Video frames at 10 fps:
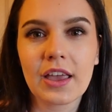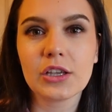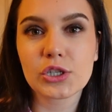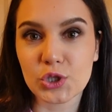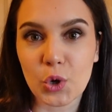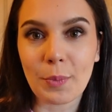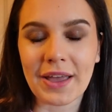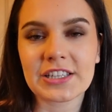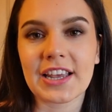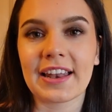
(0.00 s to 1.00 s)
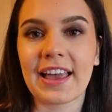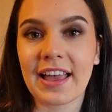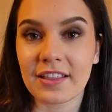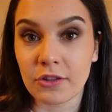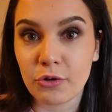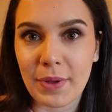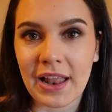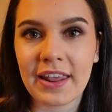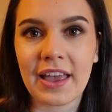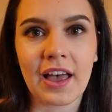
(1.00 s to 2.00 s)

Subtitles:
so much and I had no belly.